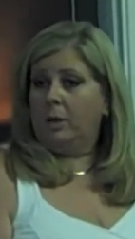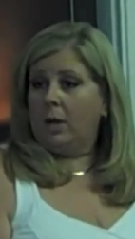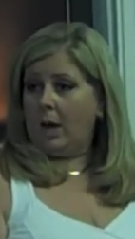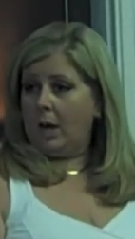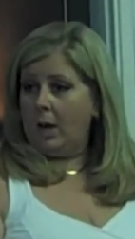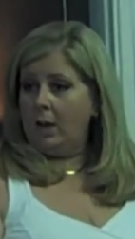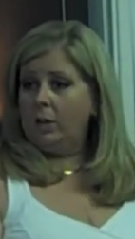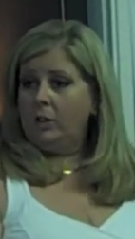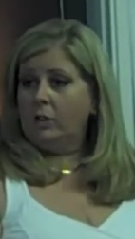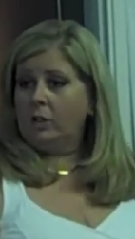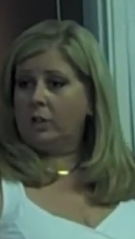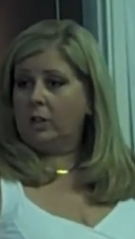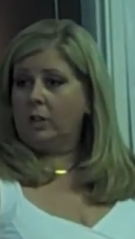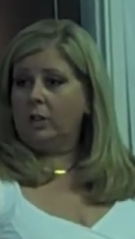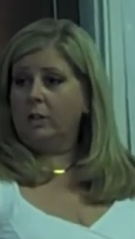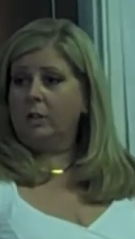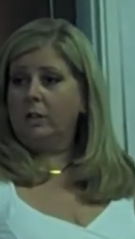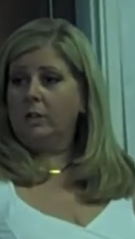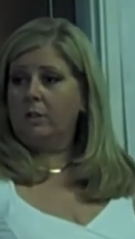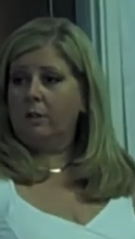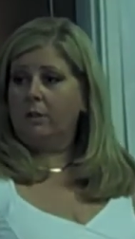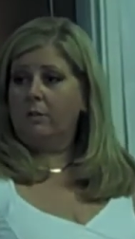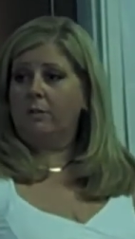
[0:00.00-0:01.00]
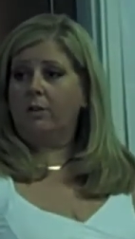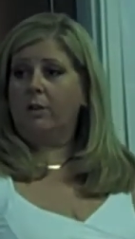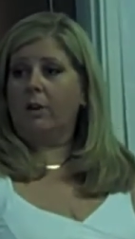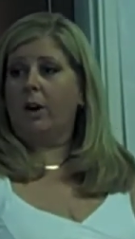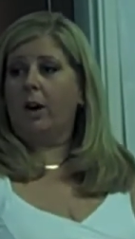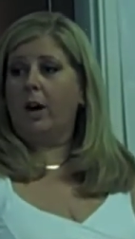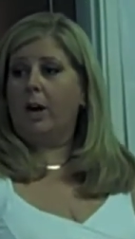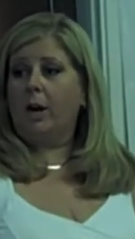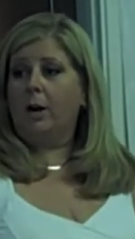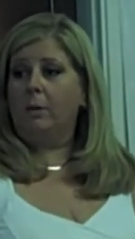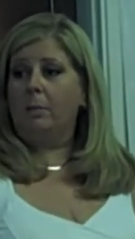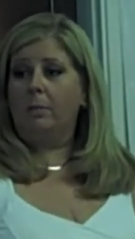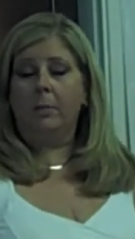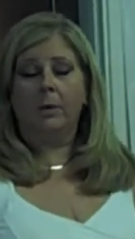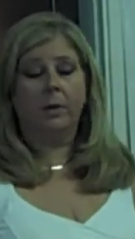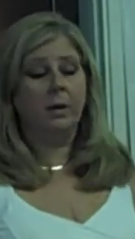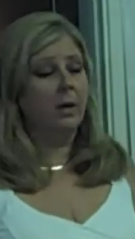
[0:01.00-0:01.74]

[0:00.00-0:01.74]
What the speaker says: agent for help.